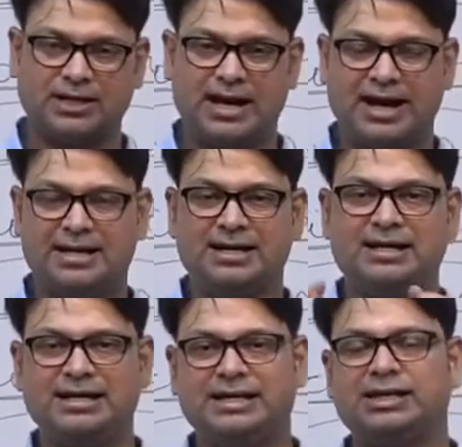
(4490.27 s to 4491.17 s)
and
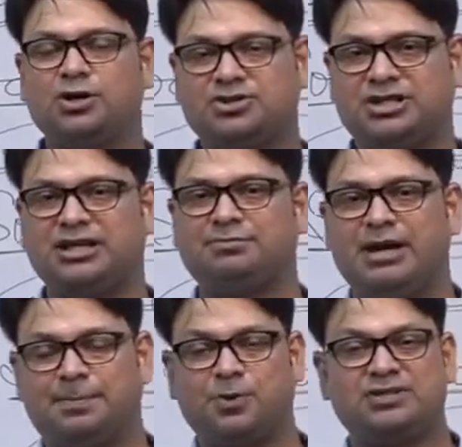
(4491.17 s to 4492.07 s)
he or she
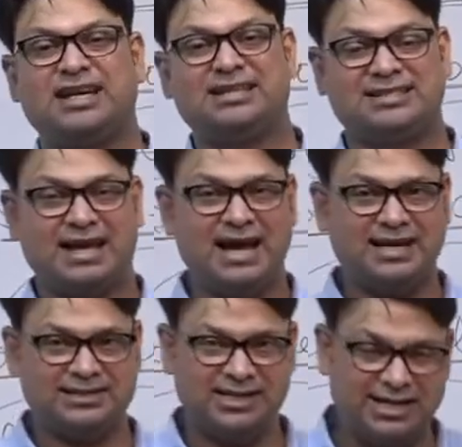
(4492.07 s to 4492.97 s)
may possess
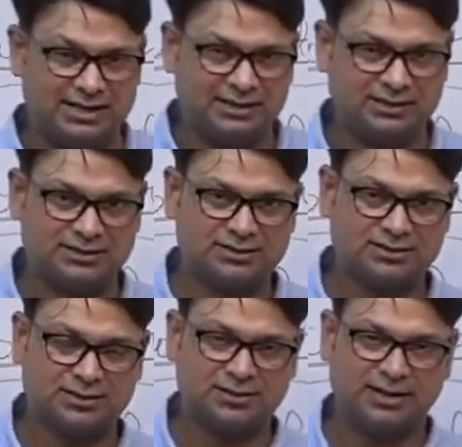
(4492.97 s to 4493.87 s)
a gene,
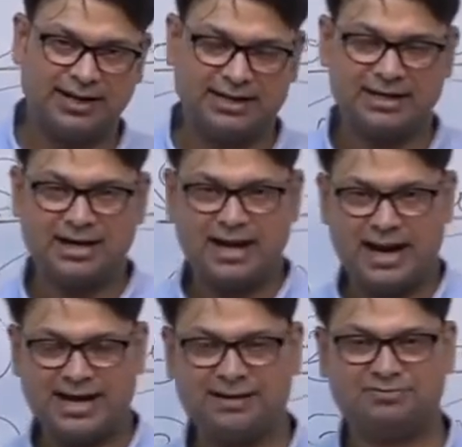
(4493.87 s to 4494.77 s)
right,
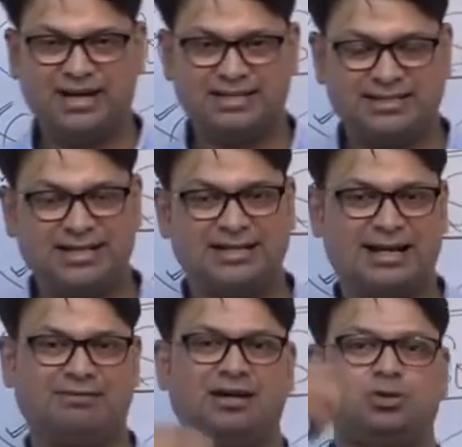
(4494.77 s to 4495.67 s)
And if that gene
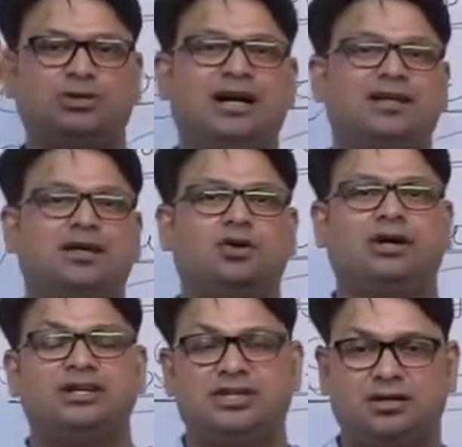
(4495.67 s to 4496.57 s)
travel to the other
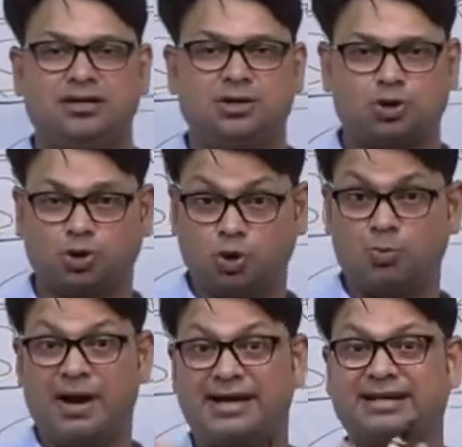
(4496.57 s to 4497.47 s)
location, so through
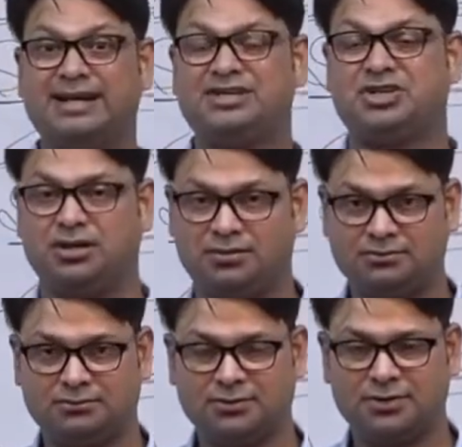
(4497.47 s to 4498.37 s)
migration,
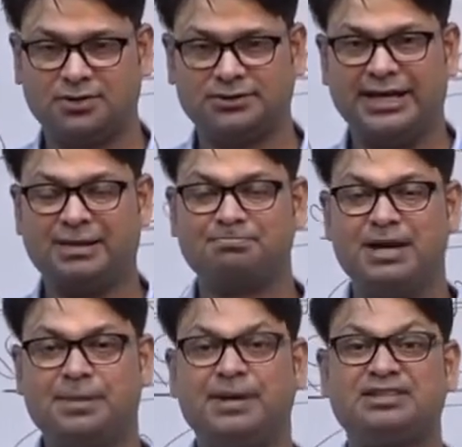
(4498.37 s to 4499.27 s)
there
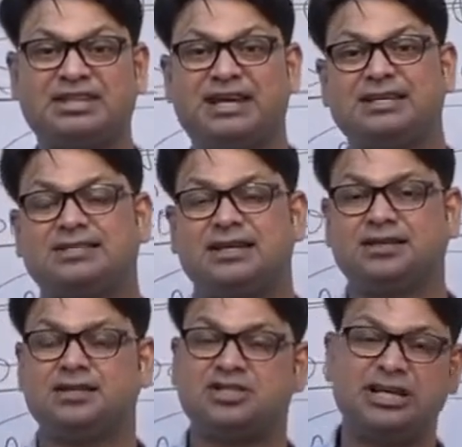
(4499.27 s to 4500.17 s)
may be change in
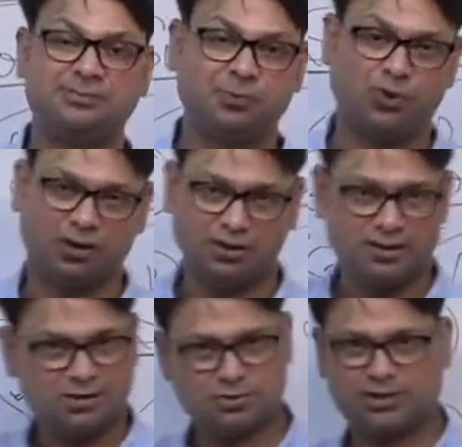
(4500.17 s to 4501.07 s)
the gene pool.
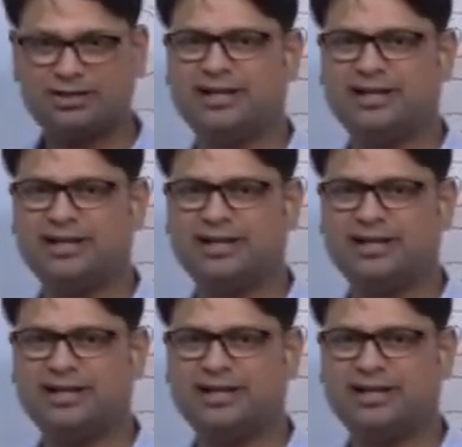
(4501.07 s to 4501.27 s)
So in